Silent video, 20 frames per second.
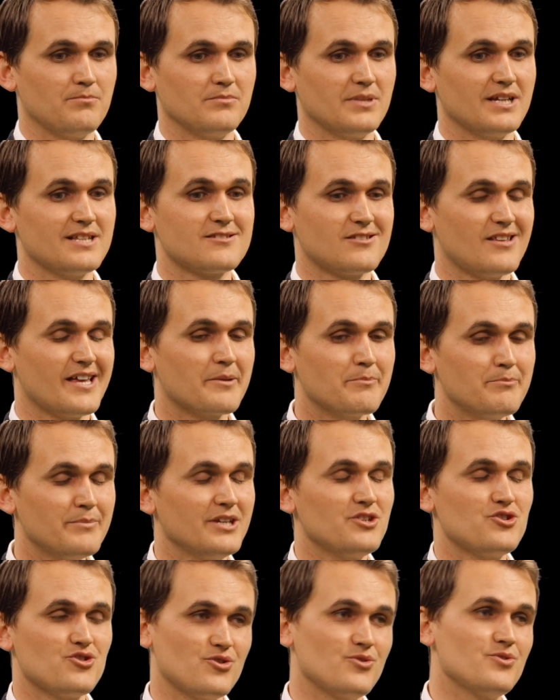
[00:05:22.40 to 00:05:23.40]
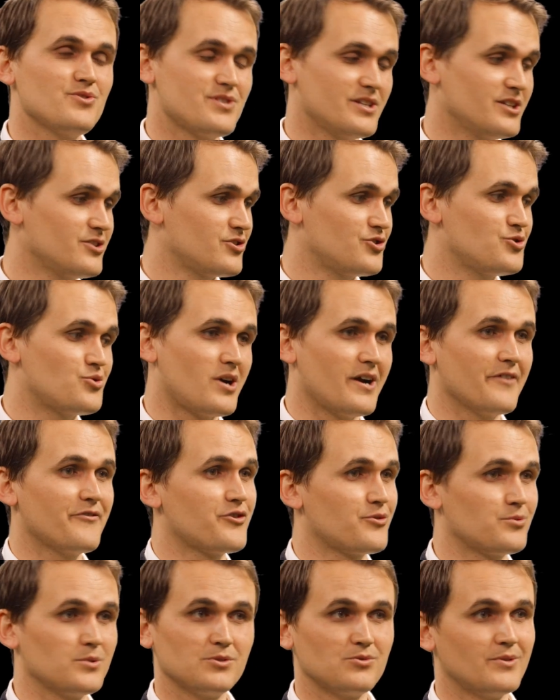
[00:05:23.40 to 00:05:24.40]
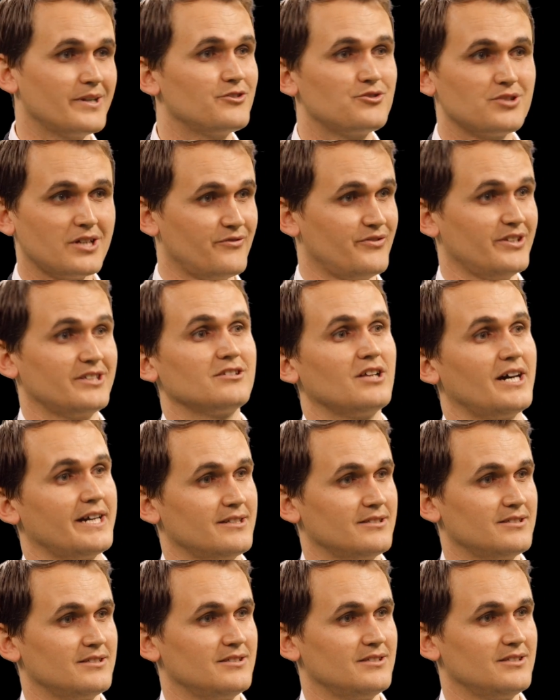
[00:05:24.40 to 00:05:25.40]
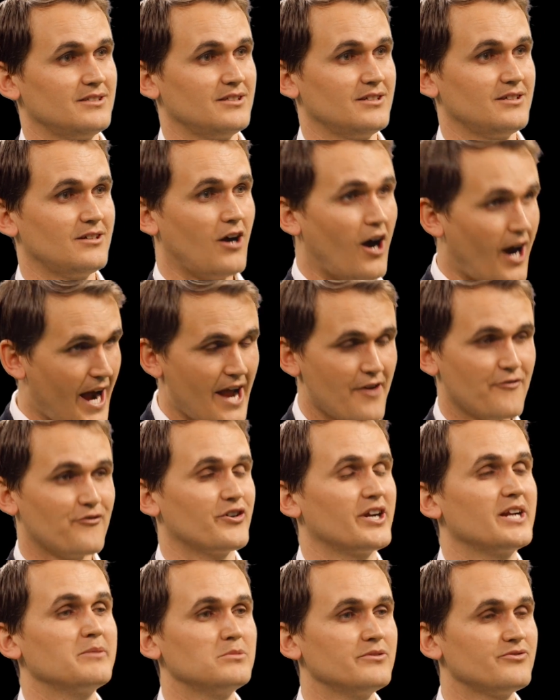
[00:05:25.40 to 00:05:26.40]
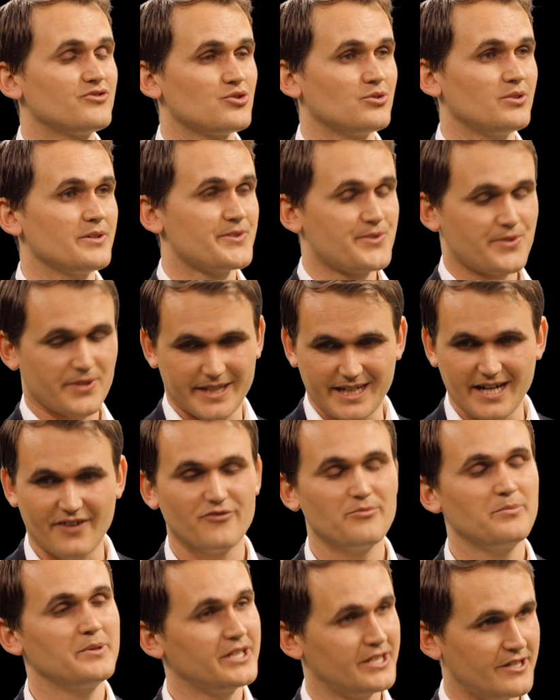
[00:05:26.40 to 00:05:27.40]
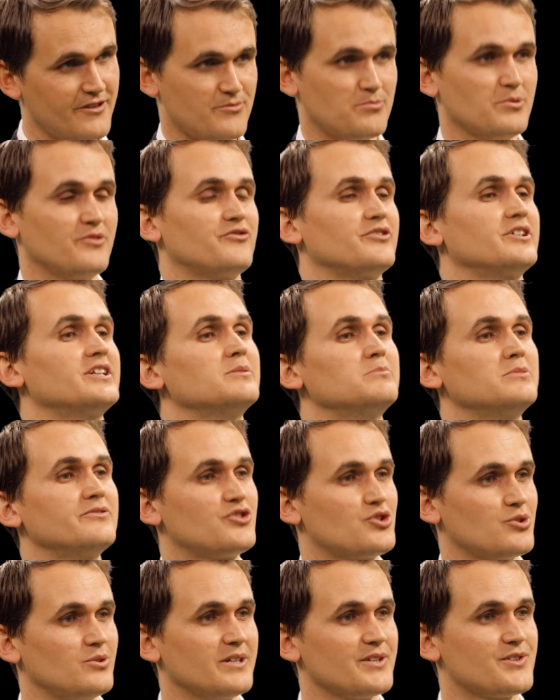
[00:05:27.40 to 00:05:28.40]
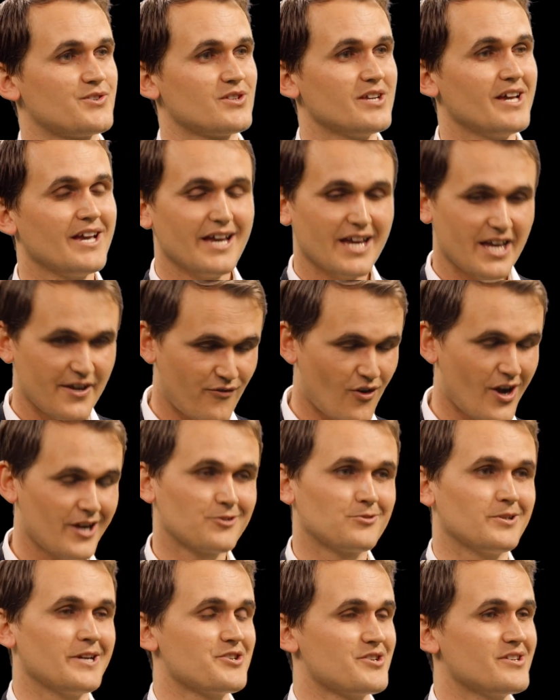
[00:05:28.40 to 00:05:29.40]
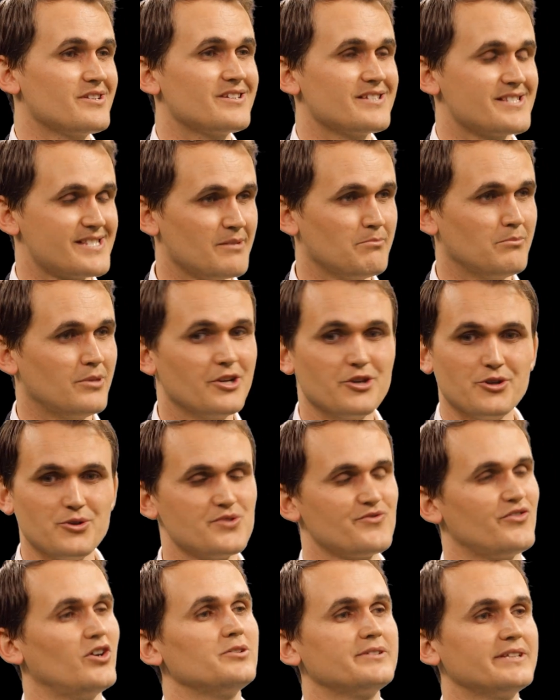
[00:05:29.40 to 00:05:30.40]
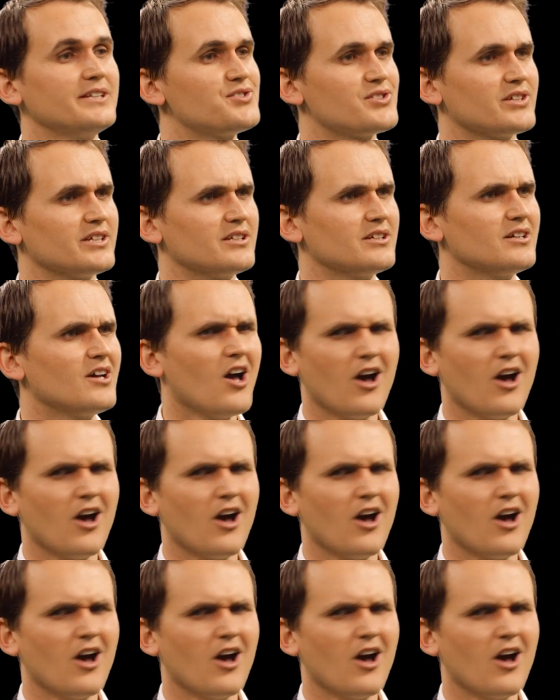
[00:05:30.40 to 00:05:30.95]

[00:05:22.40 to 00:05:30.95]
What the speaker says: It's like me choosing to drive through a red traffic light. I have freedom of choice. The government gives me freedom of choice. If I crash into somebody, whose fault is it?